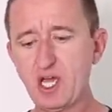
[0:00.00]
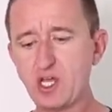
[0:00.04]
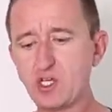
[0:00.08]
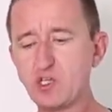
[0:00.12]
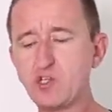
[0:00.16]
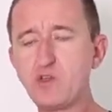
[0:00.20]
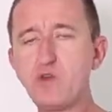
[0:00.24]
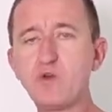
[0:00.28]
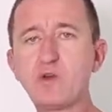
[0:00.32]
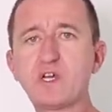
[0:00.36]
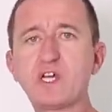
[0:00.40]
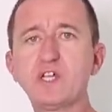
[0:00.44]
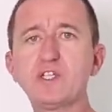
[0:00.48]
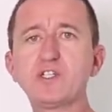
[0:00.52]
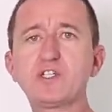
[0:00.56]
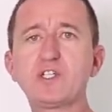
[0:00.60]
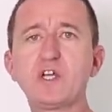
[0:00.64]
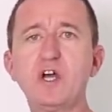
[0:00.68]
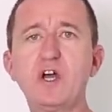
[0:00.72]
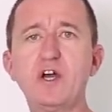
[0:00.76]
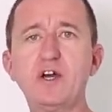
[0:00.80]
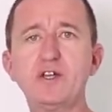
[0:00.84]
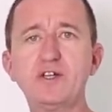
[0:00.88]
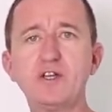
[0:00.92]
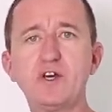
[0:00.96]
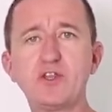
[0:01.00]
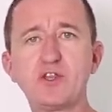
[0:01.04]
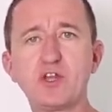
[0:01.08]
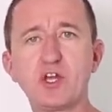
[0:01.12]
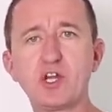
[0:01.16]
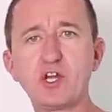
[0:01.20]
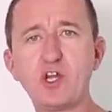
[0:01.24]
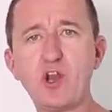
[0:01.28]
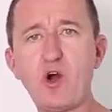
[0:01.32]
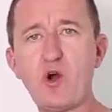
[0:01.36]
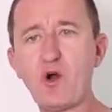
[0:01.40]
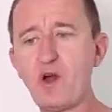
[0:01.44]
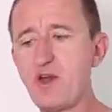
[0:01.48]
You can turn the
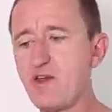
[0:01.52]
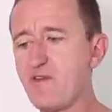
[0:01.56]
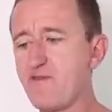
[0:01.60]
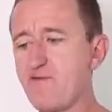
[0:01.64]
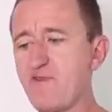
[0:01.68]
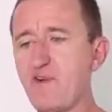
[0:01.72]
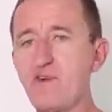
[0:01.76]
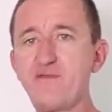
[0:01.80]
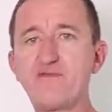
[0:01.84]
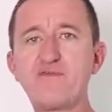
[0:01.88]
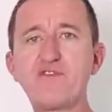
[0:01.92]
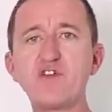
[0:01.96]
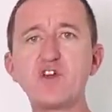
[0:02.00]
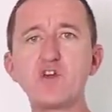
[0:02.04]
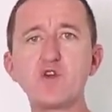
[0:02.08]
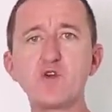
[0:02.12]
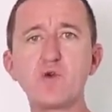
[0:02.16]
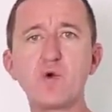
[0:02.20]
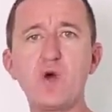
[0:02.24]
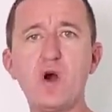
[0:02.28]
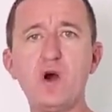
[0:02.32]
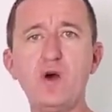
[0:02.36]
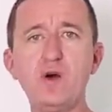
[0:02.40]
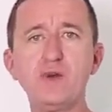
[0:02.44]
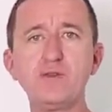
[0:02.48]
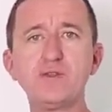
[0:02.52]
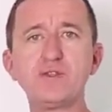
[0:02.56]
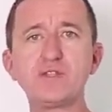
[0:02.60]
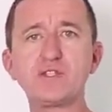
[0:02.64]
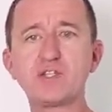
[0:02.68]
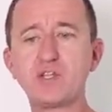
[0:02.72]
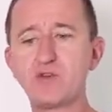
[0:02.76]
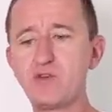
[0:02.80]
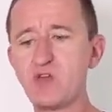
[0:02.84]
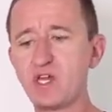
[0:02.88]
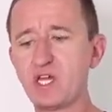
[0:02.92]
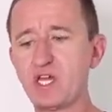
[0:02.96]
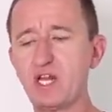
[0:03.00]
live view on,
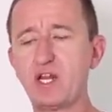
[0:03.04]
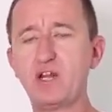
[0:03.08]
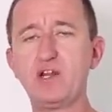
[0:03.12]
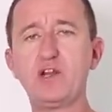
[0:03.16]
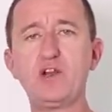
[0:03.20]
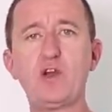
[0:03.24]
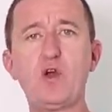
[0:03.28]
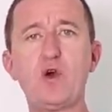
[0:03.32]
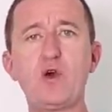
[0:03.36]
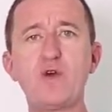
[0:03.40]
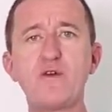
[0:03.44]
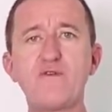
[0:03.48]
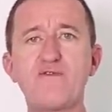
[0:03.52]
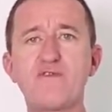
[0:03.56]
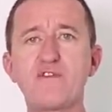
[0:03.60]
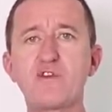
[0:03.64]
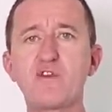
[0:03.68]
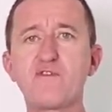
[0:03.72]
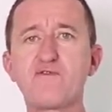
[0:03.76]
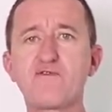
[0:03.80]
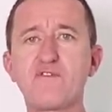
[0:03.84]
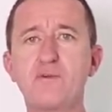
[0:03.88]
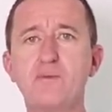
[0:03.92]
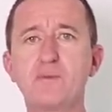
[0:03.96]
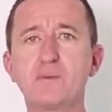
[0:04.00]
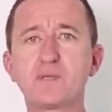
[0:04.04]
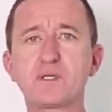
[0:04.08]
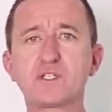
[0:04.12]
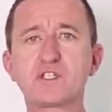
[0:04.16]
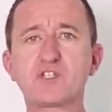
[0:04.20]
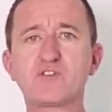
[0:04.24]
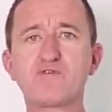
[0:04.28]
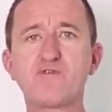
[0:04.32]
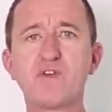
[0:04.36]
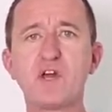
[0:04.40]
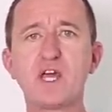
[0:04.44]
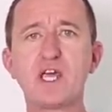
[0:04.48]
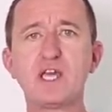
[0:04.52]
so you get a live view from the
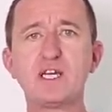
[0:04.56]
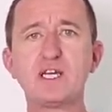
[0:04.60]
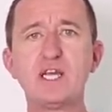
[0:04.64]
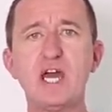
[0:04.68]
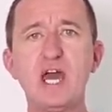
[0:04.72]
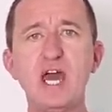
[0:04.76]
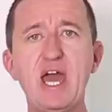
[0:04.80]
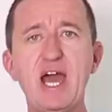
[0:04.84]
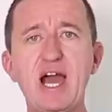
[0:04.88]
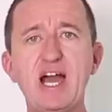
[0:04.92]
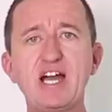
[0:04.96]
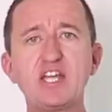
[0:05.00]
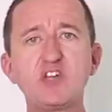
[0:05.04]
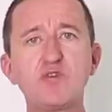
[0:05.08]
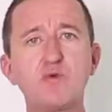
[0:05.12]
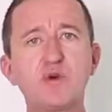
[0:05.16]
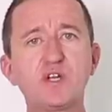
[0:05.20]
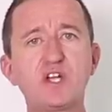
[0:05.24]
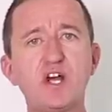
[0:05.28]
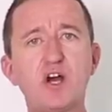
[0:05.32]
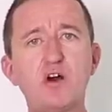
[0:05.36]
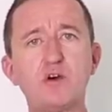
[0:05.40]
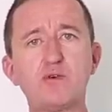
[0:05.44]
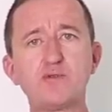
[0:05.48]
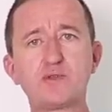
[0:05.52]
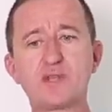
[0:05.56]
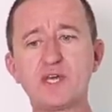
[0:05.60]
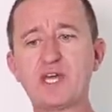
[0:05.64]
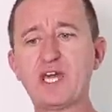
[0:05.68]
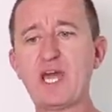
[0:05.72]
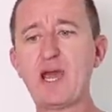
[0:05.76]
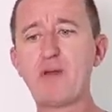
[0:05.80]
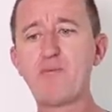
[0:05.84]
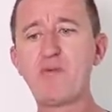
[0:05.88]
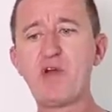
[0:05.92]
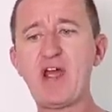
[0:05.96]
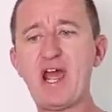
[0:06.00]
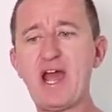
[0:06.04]
screen and you would hold the
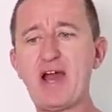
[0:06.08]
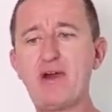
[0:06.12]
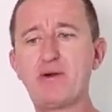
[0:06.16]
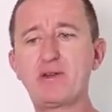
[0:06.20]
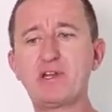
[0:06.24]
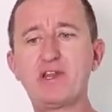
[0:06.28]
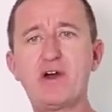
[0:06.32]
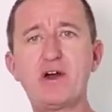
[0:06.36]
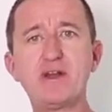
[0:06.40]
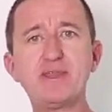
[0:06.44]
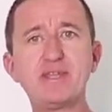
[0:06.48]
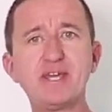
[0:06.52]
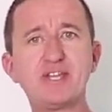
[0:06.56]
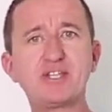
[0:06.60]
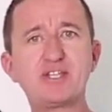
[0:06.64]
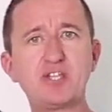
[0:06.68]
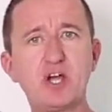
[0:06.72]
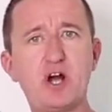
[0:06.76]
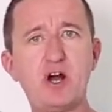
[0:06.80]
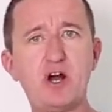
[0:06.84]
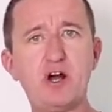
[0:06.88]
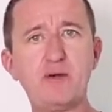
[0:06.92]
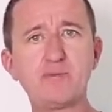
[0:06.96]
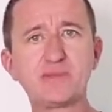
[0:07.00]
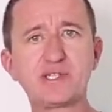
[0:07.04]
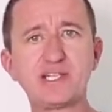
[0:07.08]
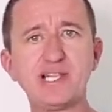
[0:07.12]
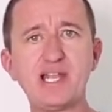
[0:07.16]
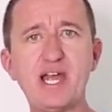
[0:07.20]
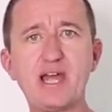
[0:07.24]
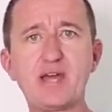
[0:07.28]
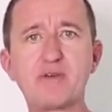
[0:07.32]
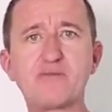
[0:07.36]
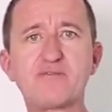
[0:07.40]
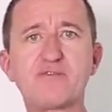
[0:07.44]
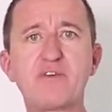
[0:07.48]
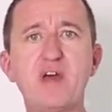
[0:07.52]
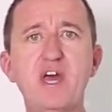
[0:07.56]
camera out like this at arm's
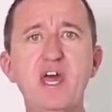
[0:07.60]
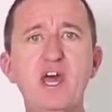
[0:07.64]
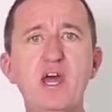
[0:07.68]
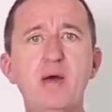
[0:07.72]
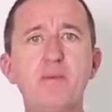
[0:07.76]
length.